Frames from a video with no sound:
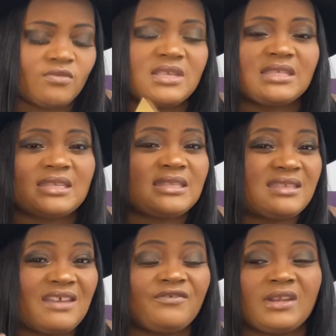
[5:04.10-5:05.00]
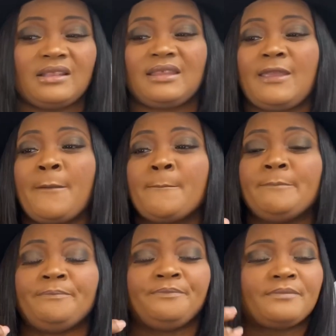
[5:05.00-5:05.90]
this is definitely,
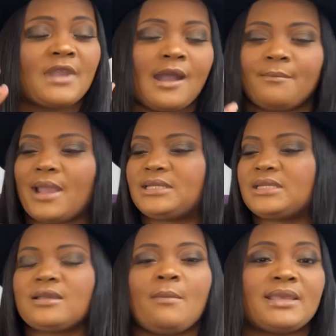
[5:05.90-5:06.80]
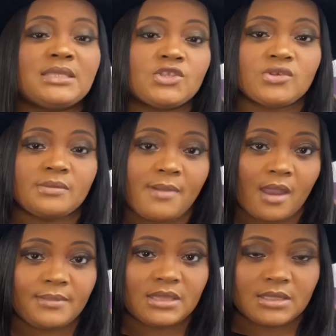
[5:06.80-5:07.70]
I did tell my sister to
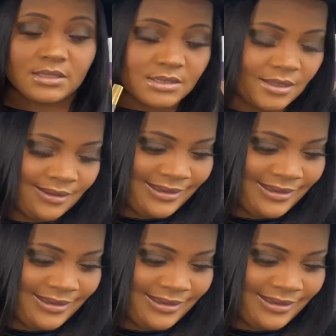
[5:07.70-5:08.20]
buy me this.